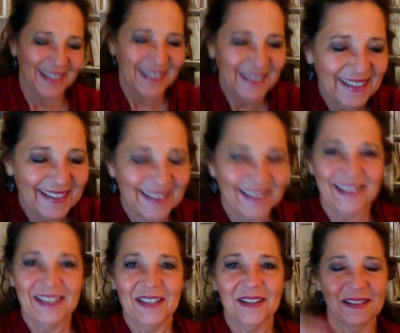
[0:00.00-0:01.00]
Let
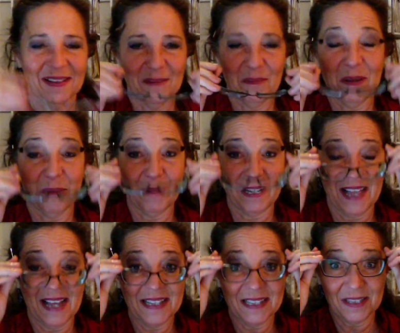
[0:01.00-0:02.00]
me get my
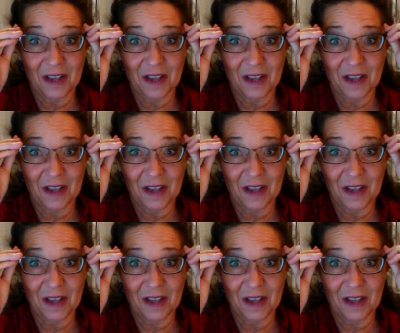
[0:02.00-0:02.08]
glasses